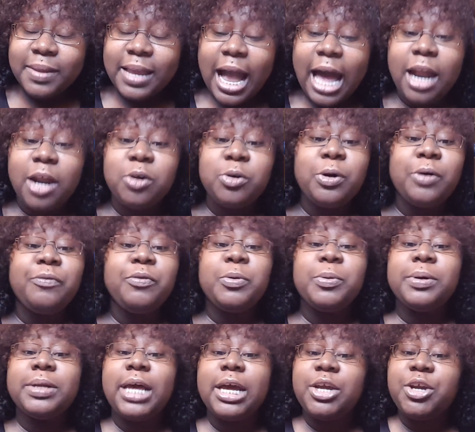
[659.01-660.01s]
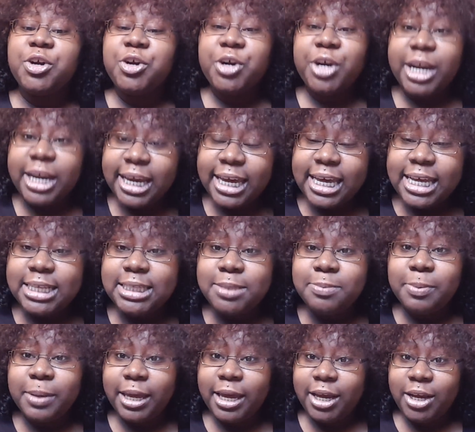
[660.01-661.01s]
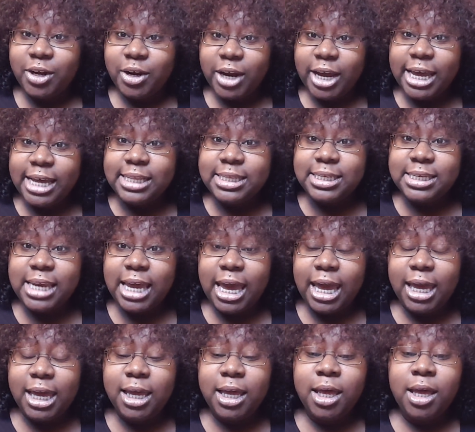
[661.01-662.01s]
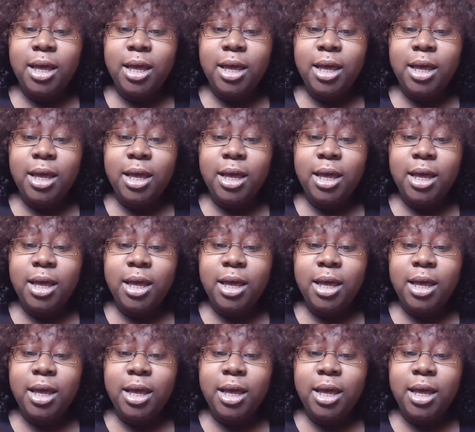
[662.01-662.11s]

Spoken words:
I don't know if you were letting your grandkids play in your head today.